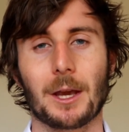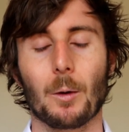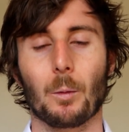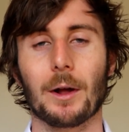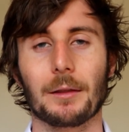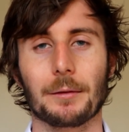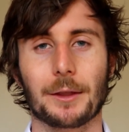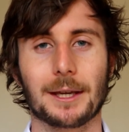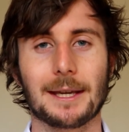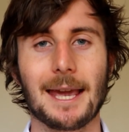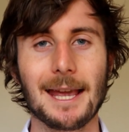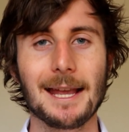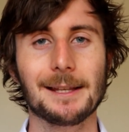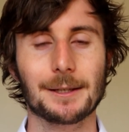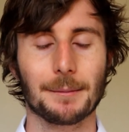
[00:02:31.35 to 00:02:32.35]
Well, the
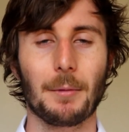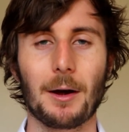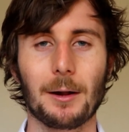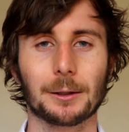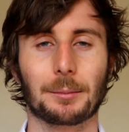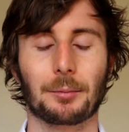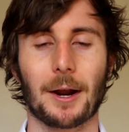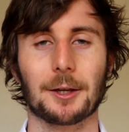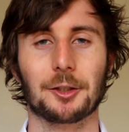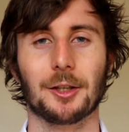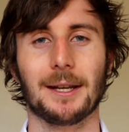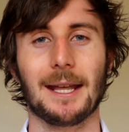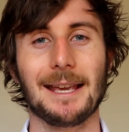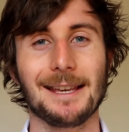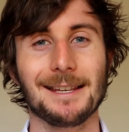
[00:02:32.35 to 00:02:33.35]
key to mild
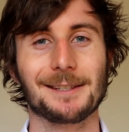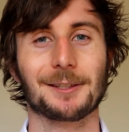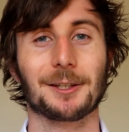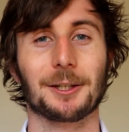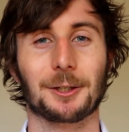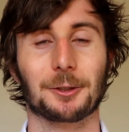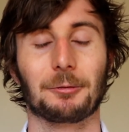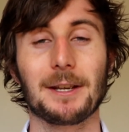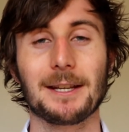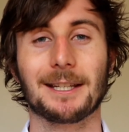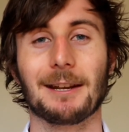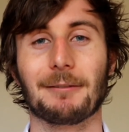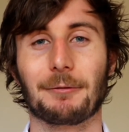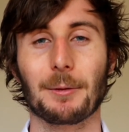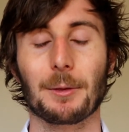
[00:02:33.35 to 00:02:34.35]
depression is to treat
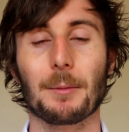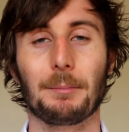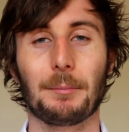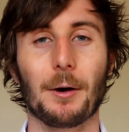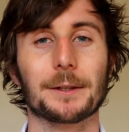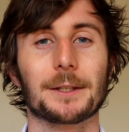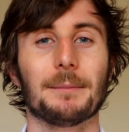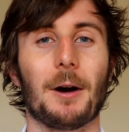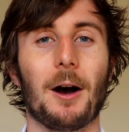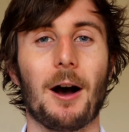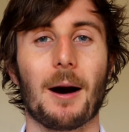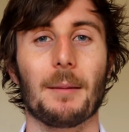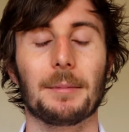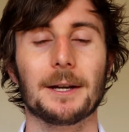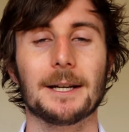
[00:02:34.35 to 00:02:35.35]
it from the bottom
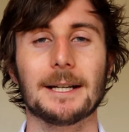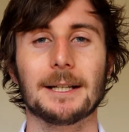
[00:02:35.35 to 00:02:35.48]
up,